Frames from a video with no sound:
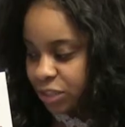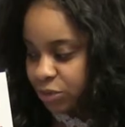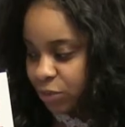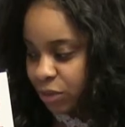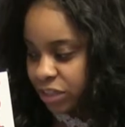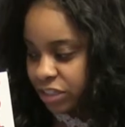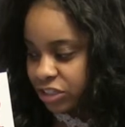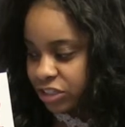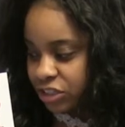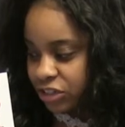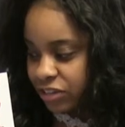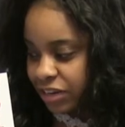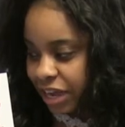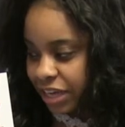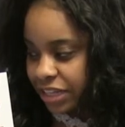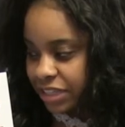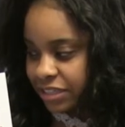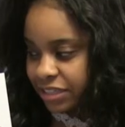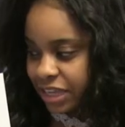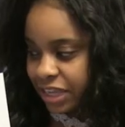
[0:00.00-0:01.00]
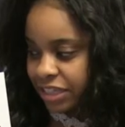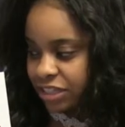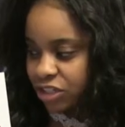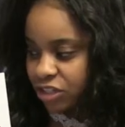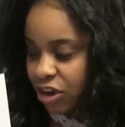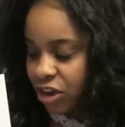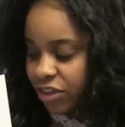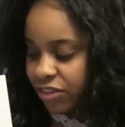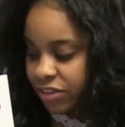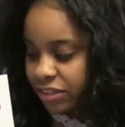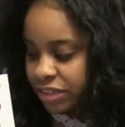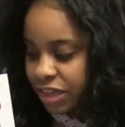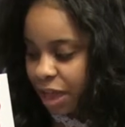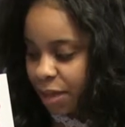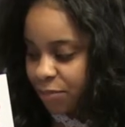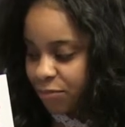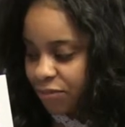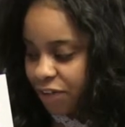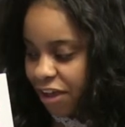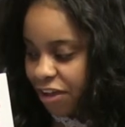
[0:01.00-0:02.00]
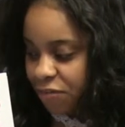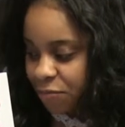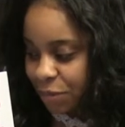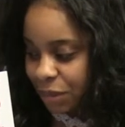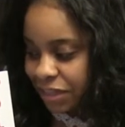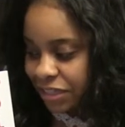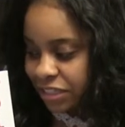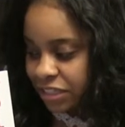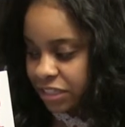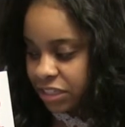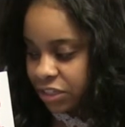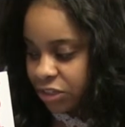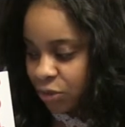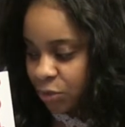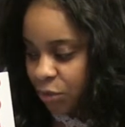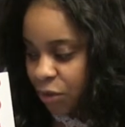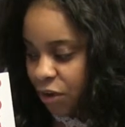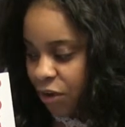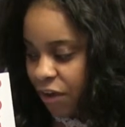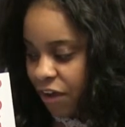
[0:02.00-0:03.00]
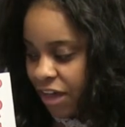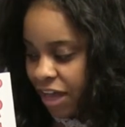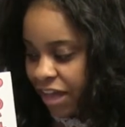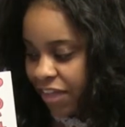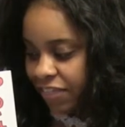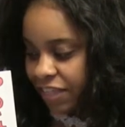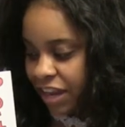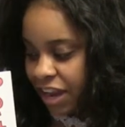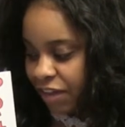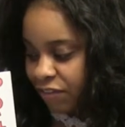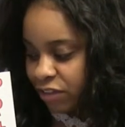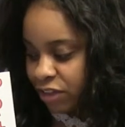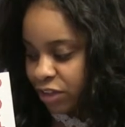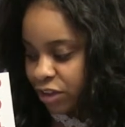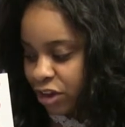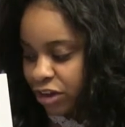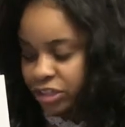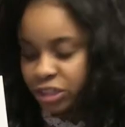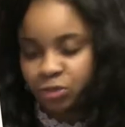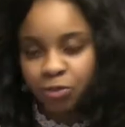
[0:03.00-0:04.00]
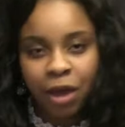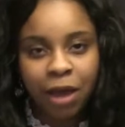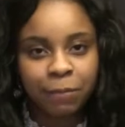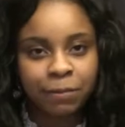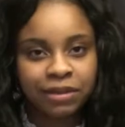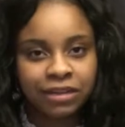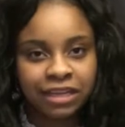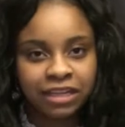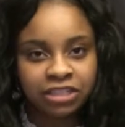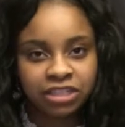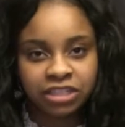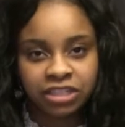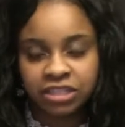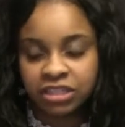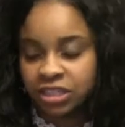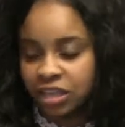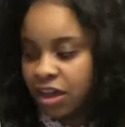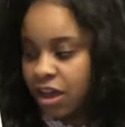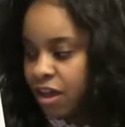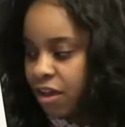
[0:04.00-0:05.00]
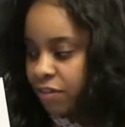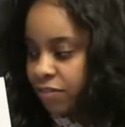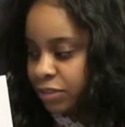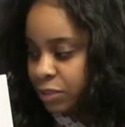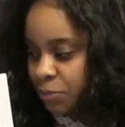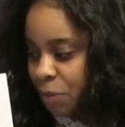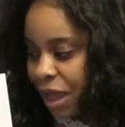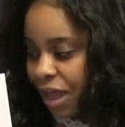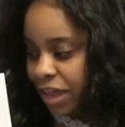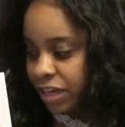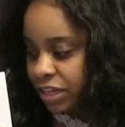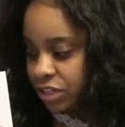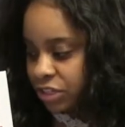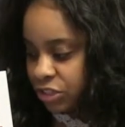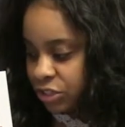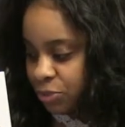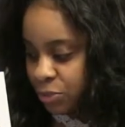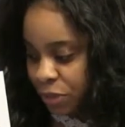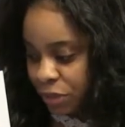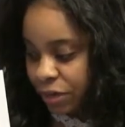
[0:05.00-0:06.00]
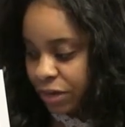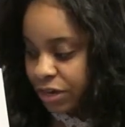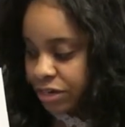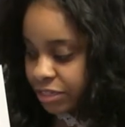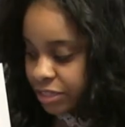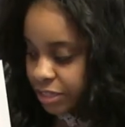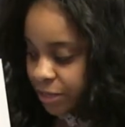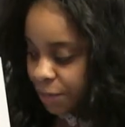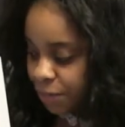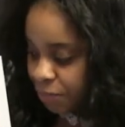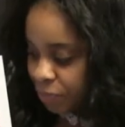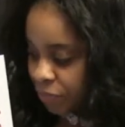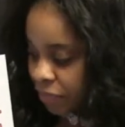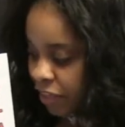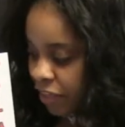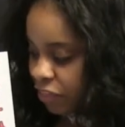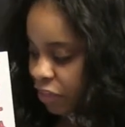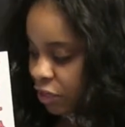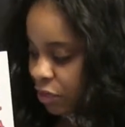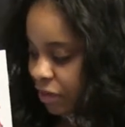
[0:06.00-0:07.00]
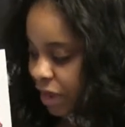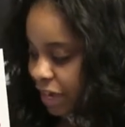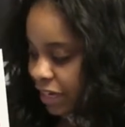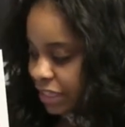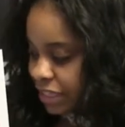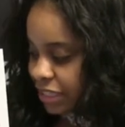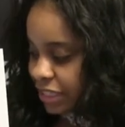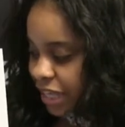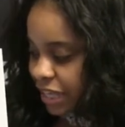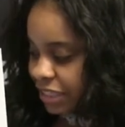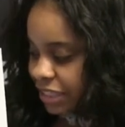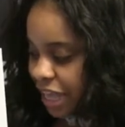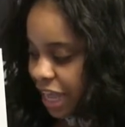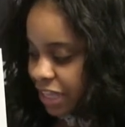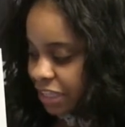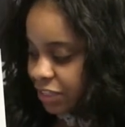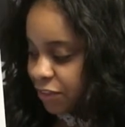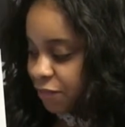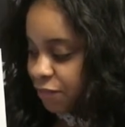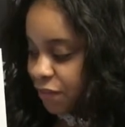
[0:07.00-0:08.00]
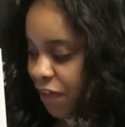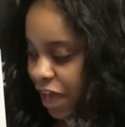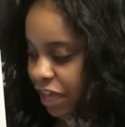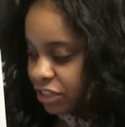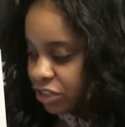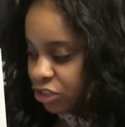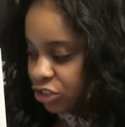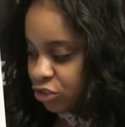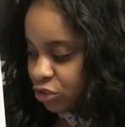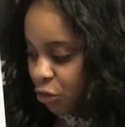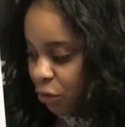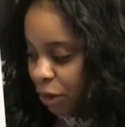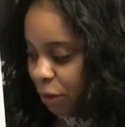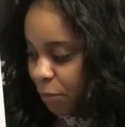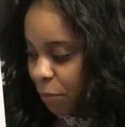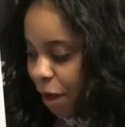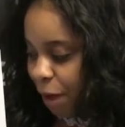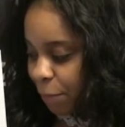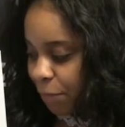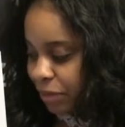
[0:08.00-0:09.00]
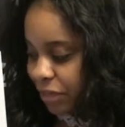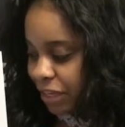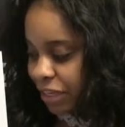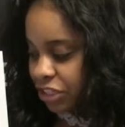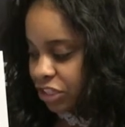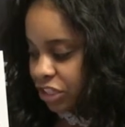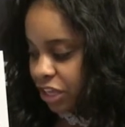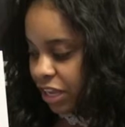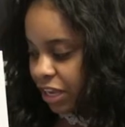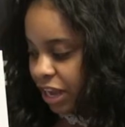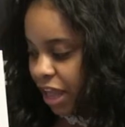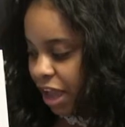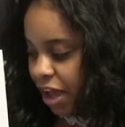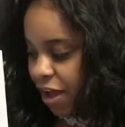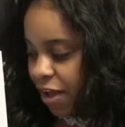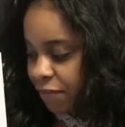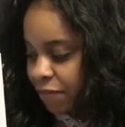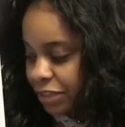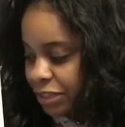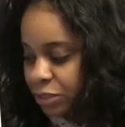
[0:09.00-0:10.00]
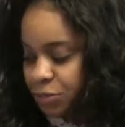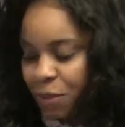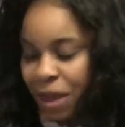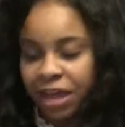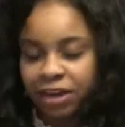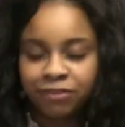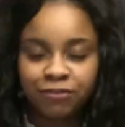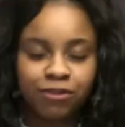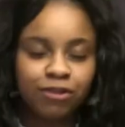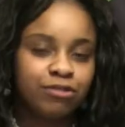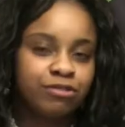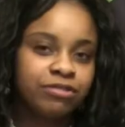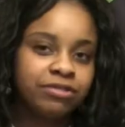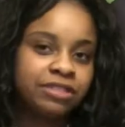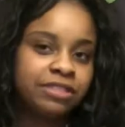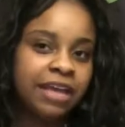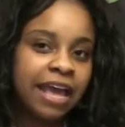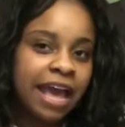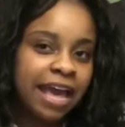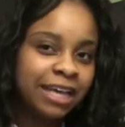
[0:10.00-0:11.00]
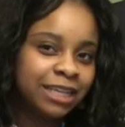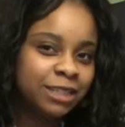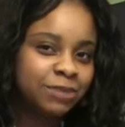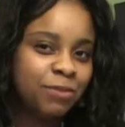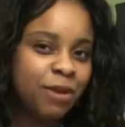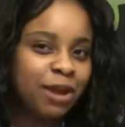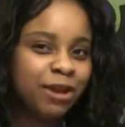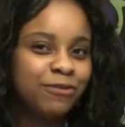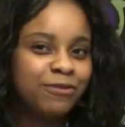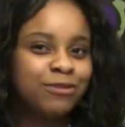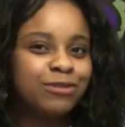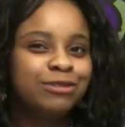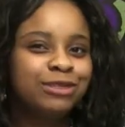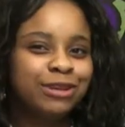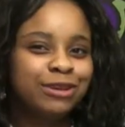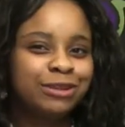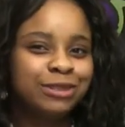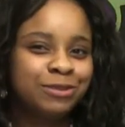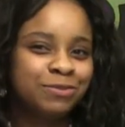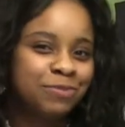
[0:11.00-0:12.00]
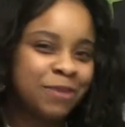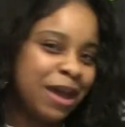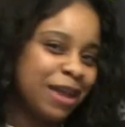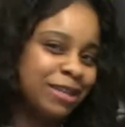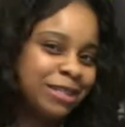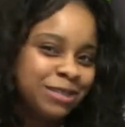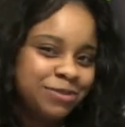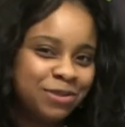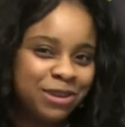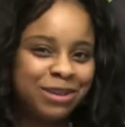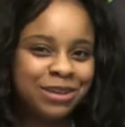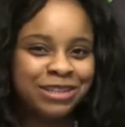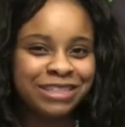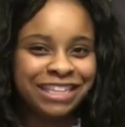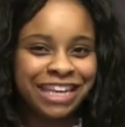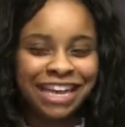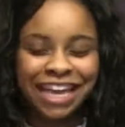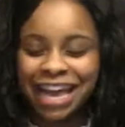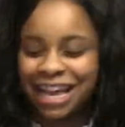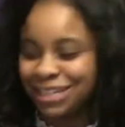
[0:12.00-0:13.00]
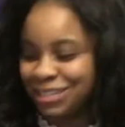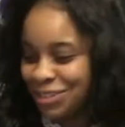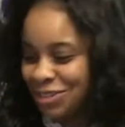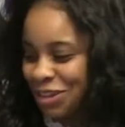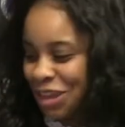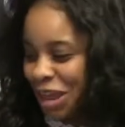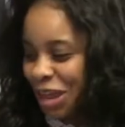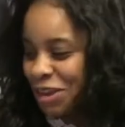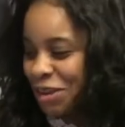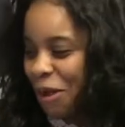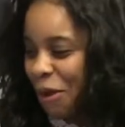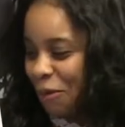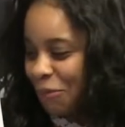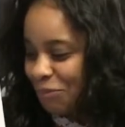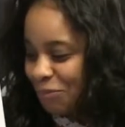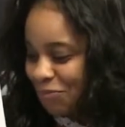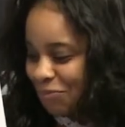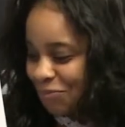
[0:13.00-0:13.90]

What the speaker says: as well as the United States are the top 5 places in the world that have the largest populations of Spanish speakers. The United States has the fastest growing population of Hispanophones. Hispanophones are Spanish speakers, in case you didn't know.